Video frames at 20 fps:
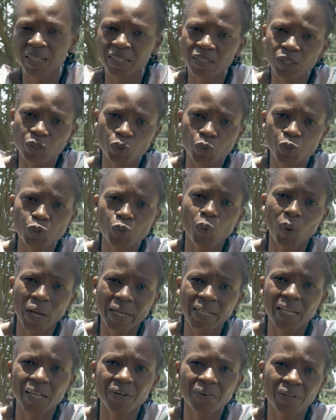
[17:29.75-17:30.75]
That is also
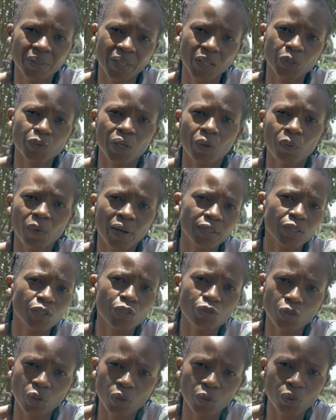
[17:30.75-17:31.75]
one area that we are quite
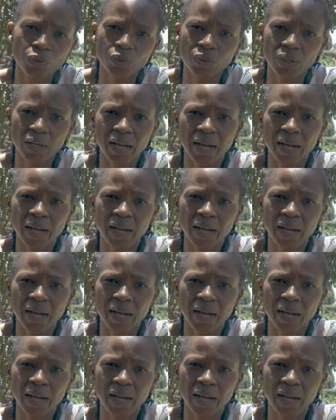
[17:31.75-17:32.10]
strong